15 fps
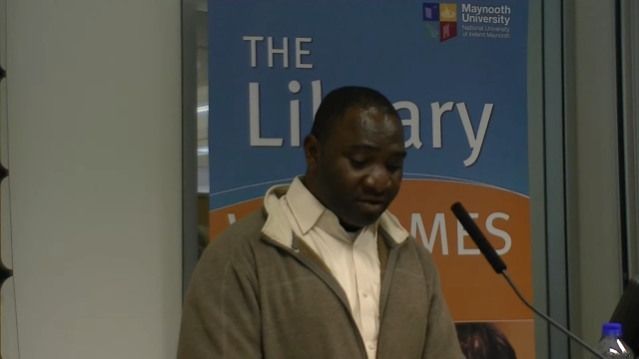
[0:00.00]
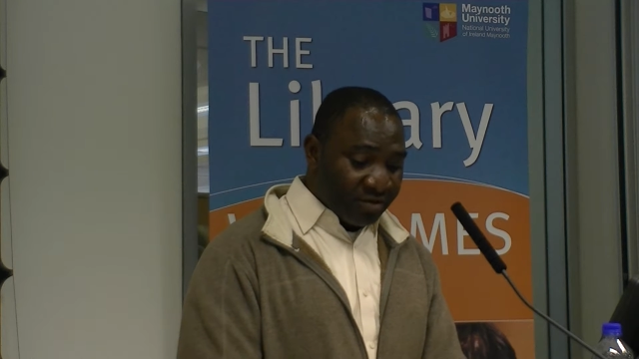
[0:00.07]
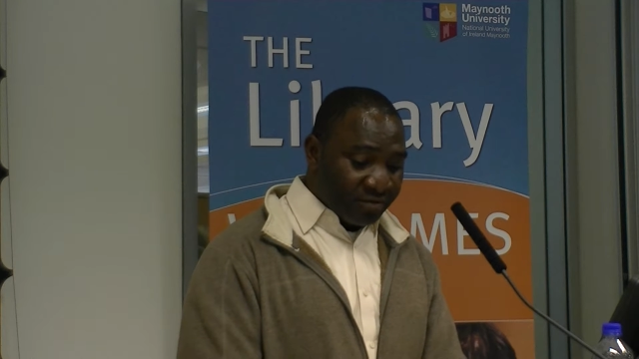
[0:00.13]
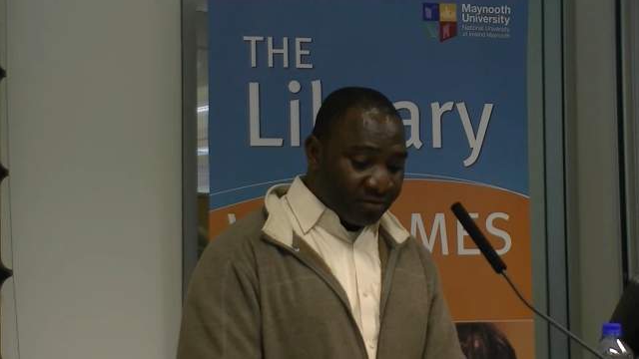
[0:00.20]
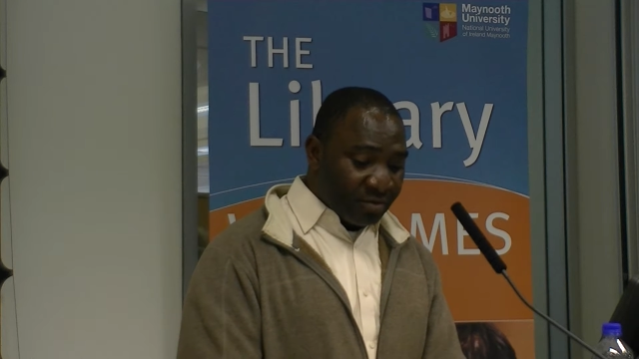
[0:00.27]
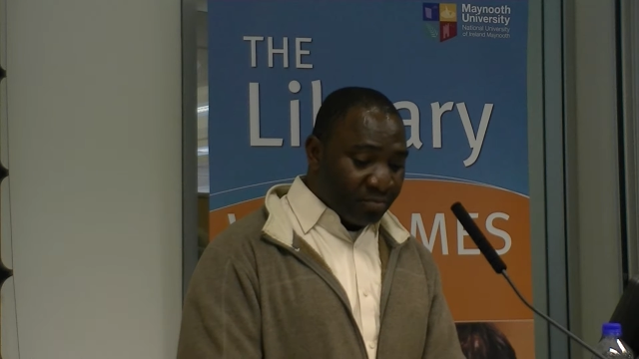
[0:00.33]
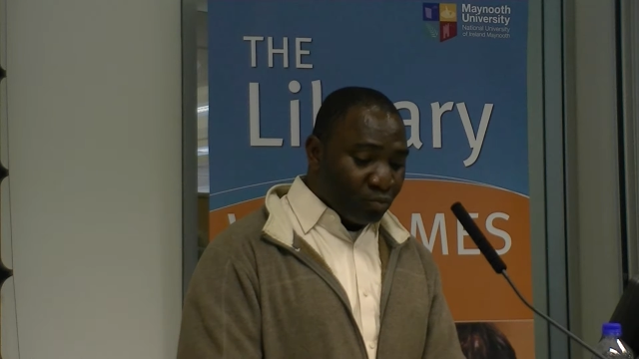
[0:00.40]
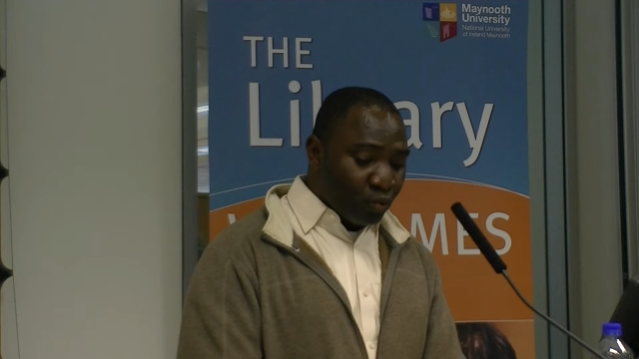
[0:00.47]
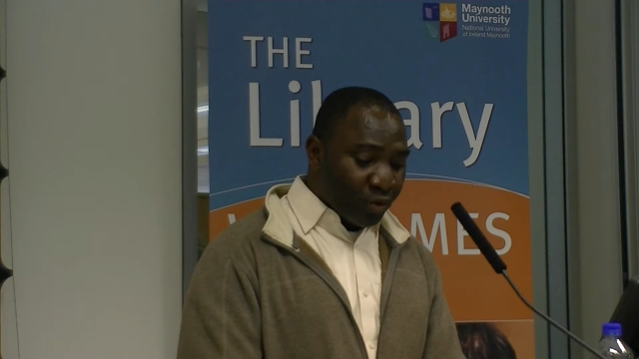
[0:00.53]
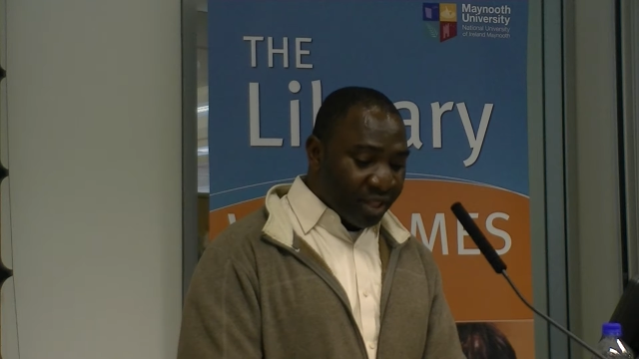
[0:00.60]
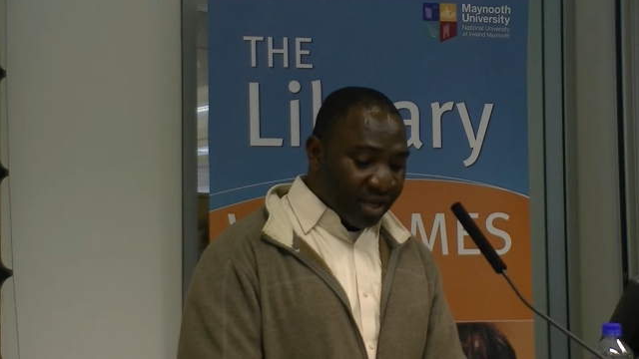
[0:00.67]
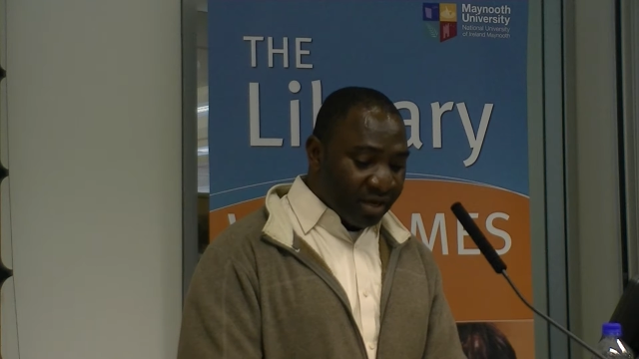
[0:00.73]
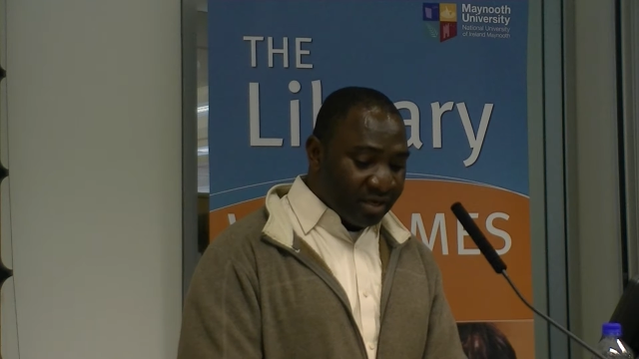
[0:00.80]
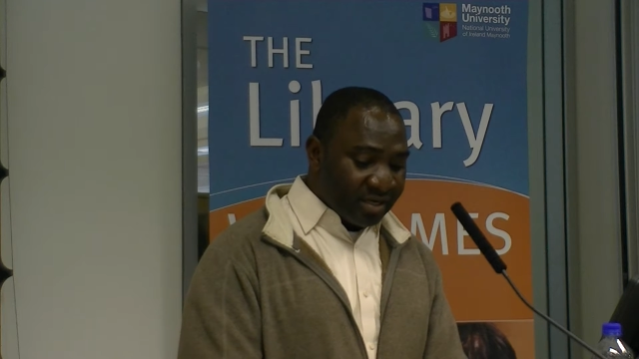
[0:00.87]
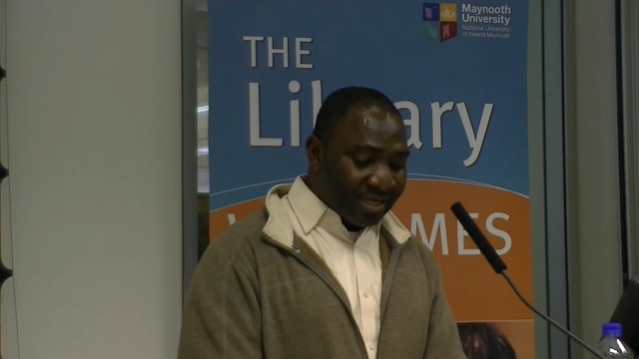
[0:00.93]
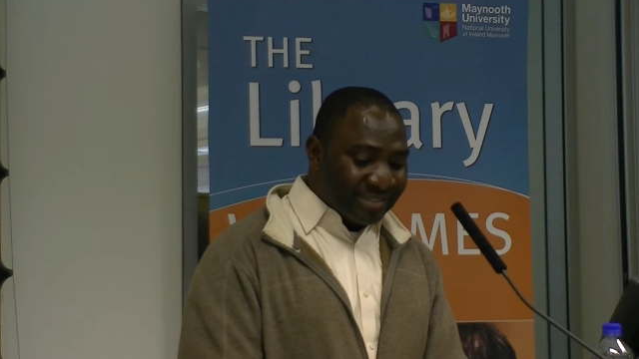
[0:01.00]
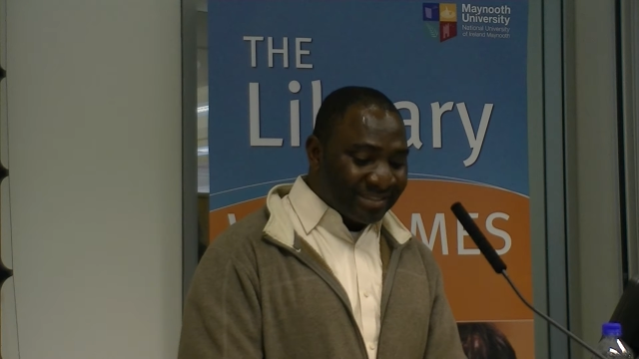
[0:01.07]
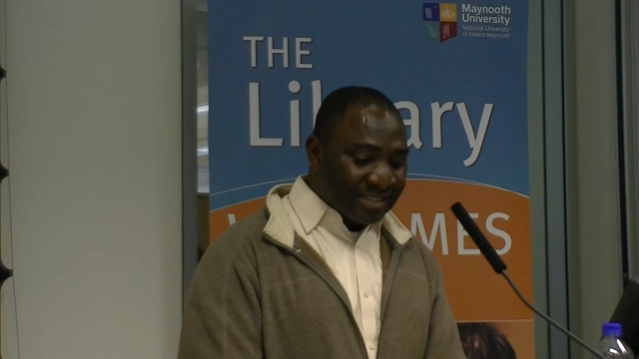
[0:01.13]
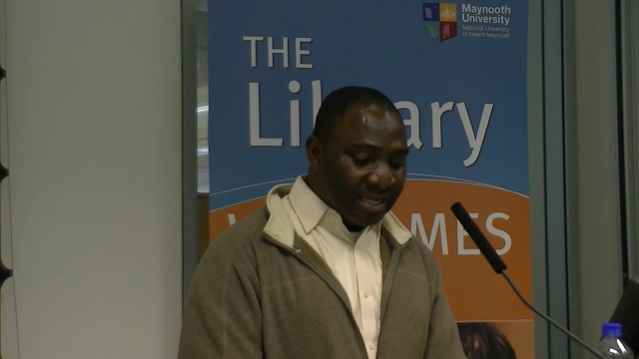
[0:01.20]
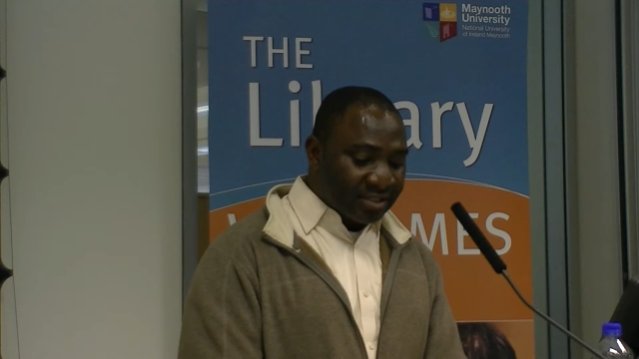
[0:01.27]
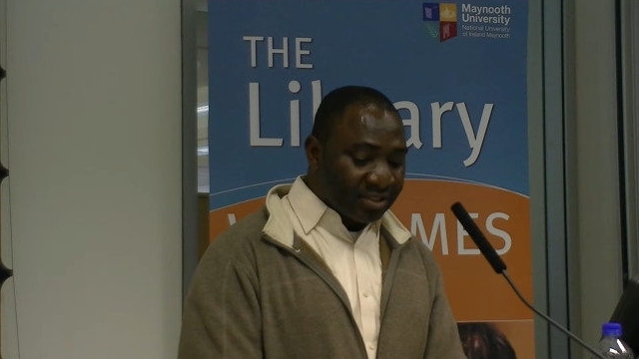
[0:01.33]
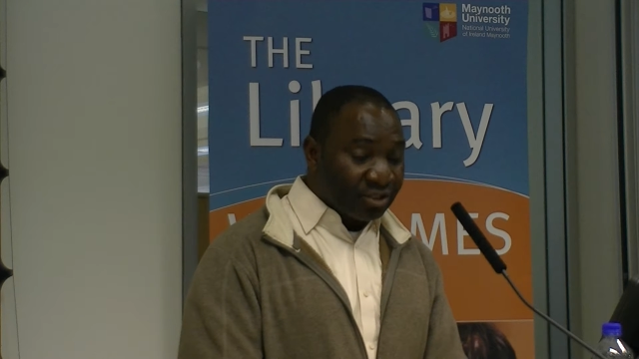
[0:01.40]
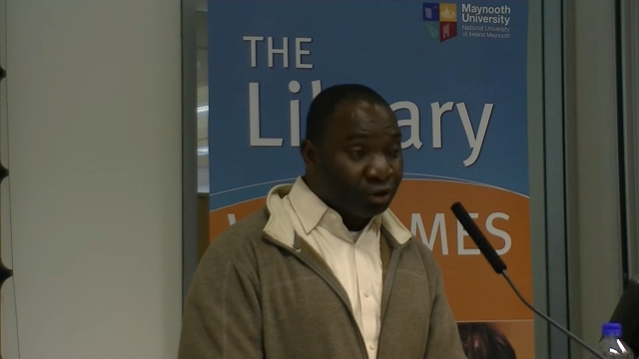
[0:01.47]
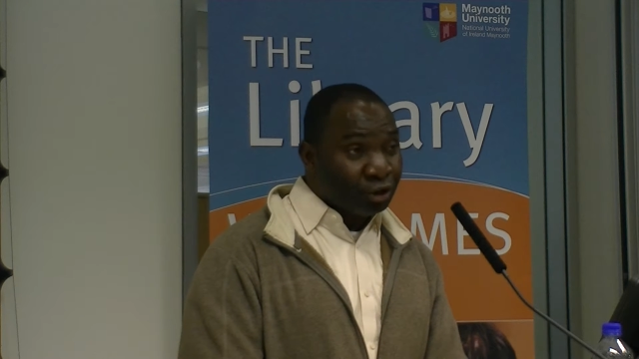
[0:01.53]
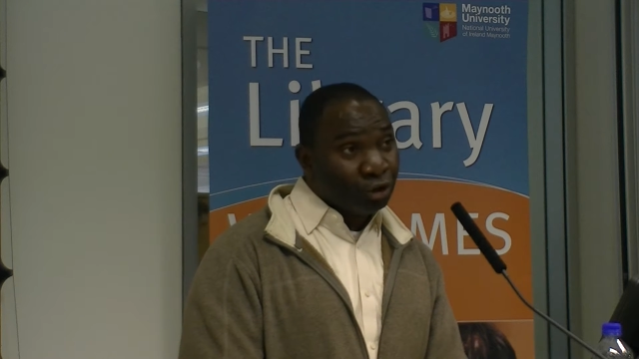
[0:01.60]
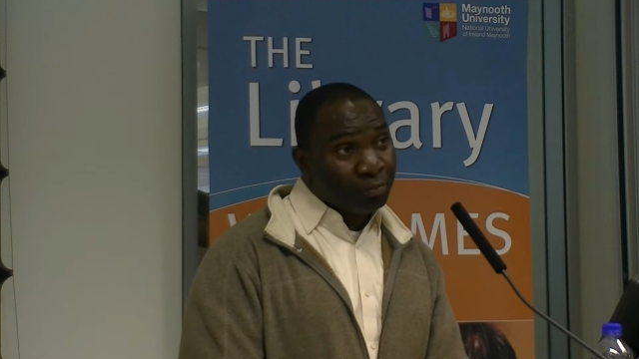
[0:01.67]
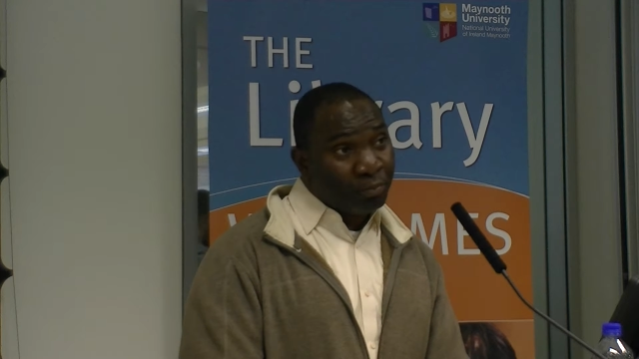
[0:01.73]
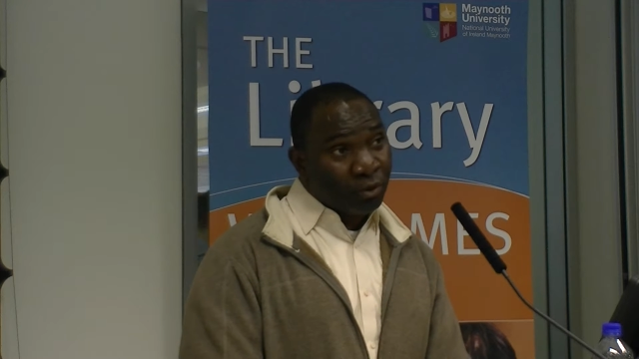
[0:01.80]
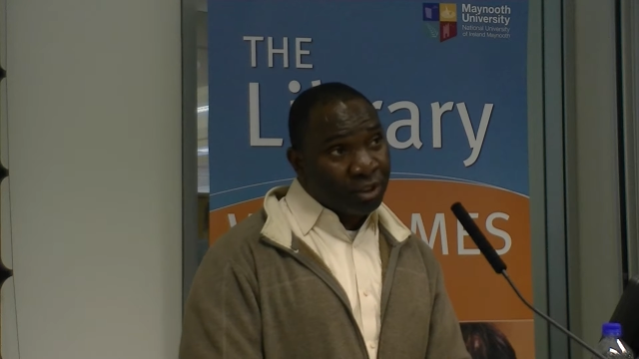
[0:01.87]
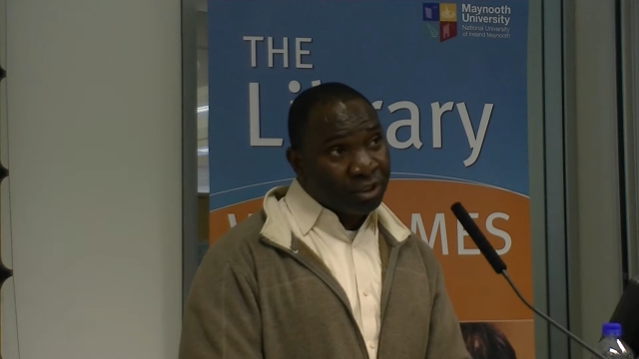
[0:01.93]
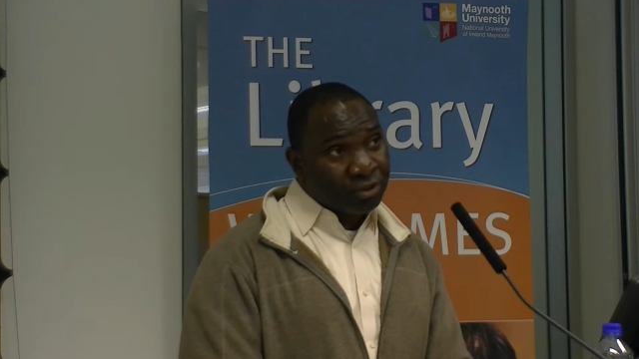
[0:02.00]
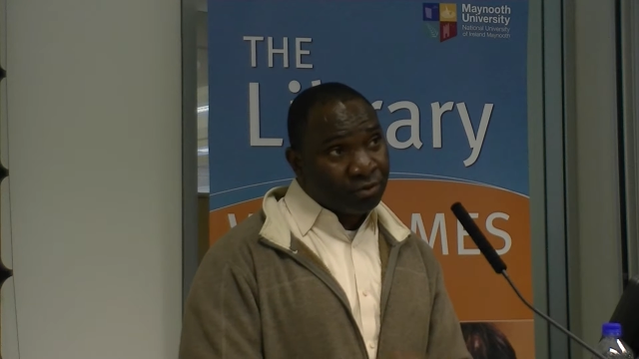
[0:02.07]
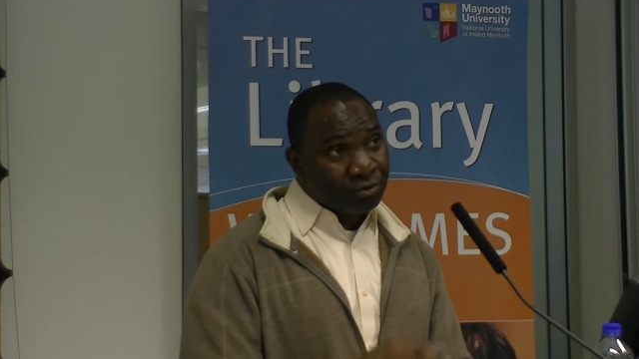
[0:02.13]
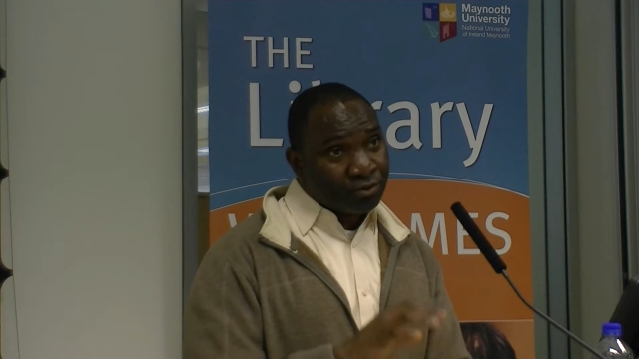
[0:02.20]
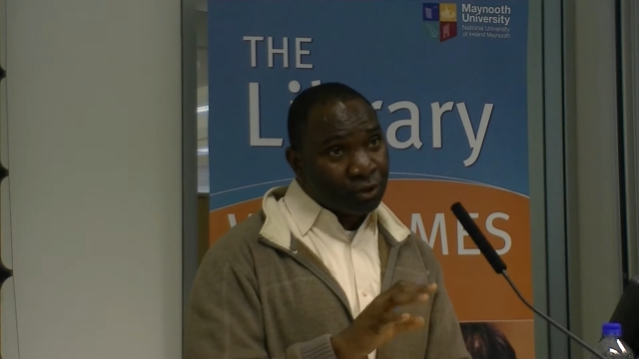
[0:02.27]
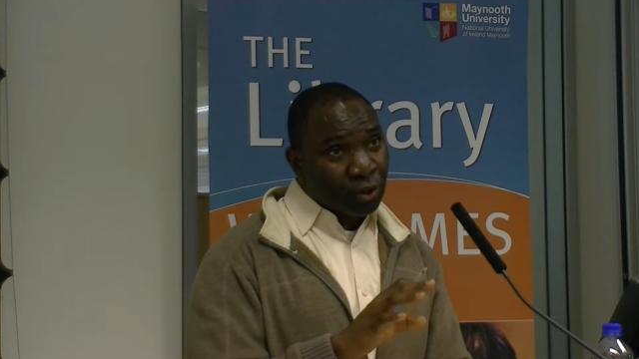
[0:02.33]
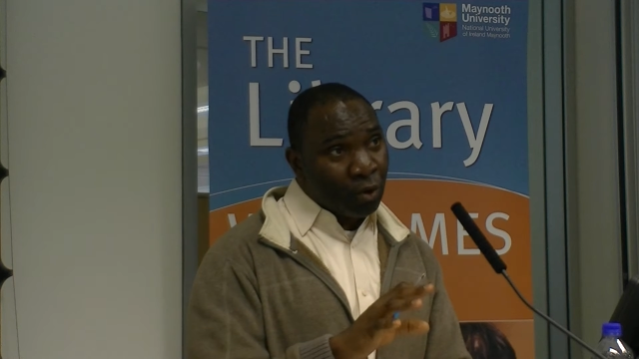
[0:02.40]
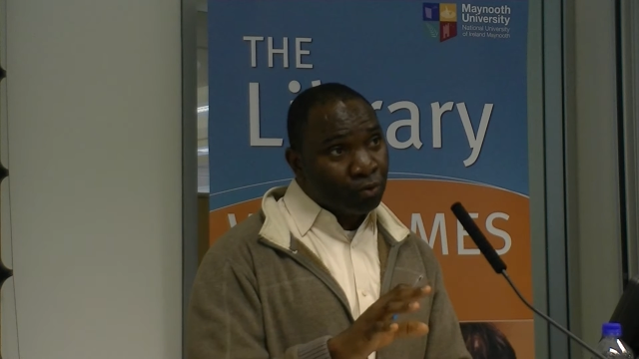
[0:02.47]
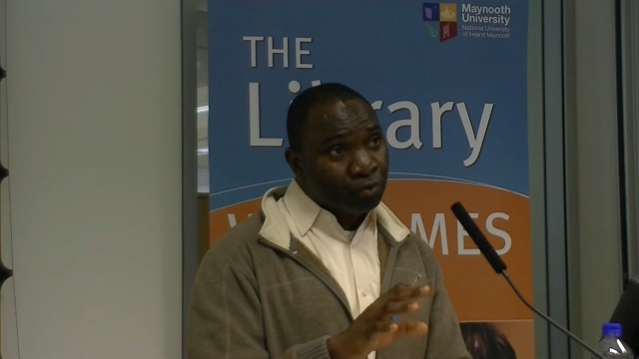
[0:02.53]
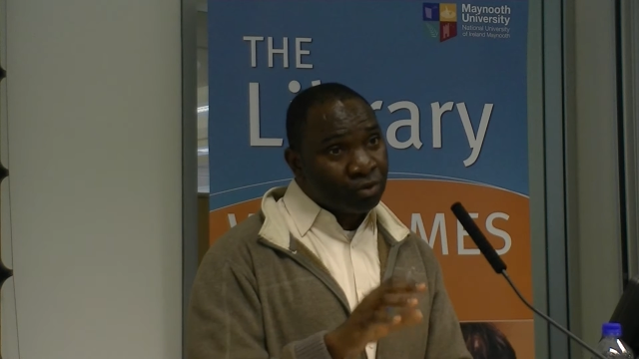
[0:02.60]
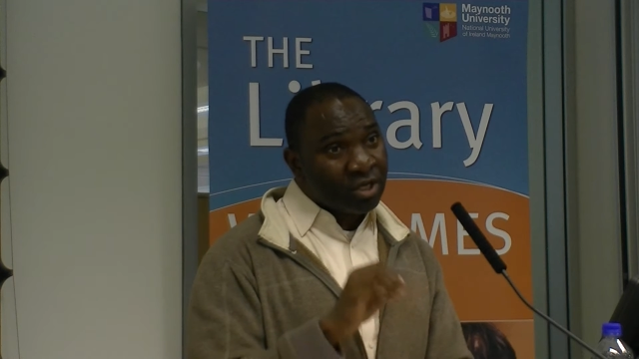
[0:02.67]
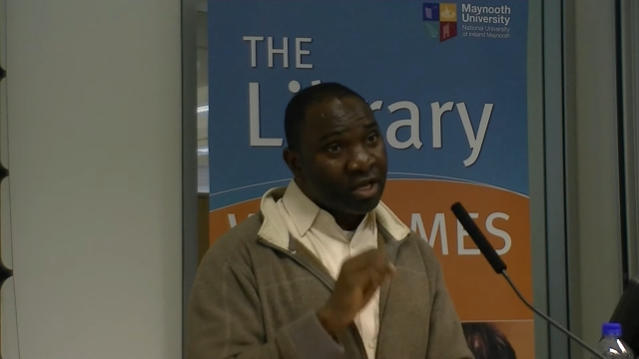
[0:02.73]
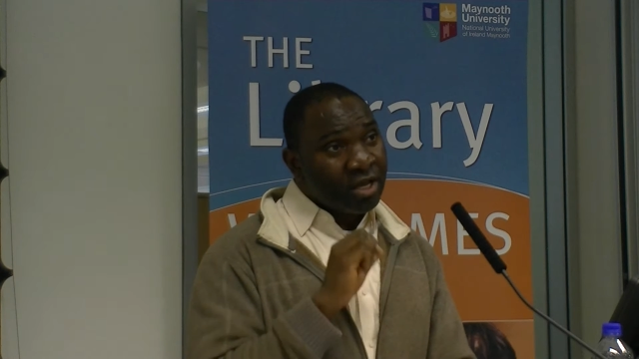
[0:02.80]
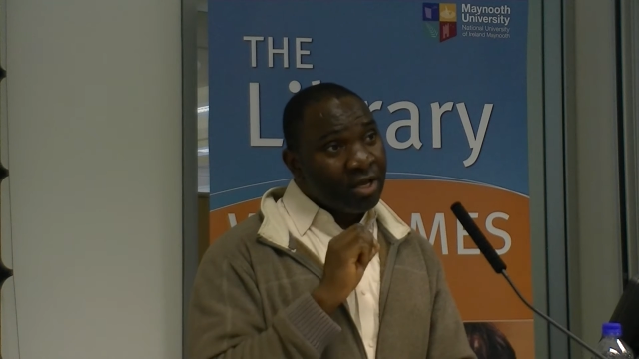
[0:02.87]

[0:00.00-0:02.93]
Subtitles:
from within the 6 geopolitical zones.